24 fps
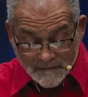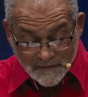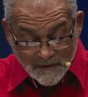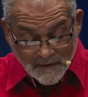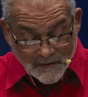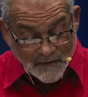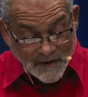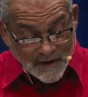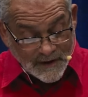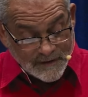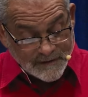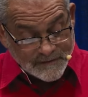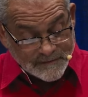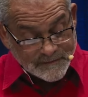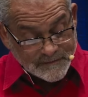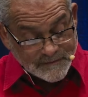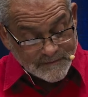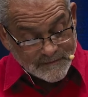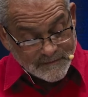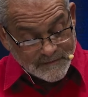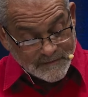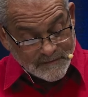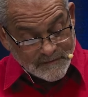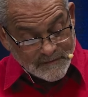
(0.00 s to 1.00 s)
All right?
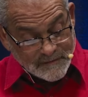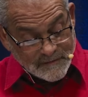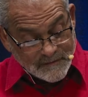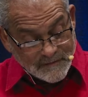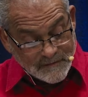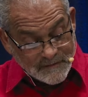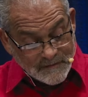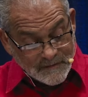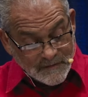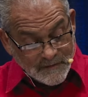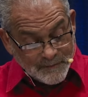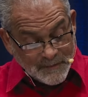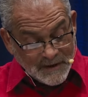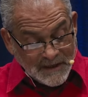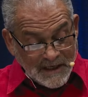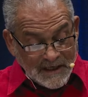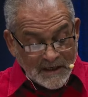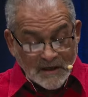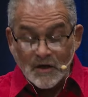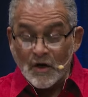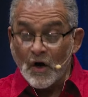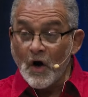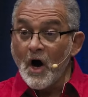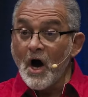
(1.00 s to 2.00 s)
But he
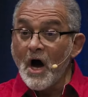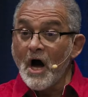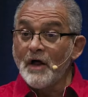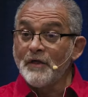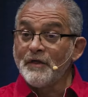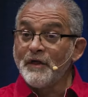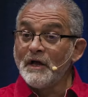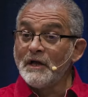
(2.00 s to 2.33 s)
called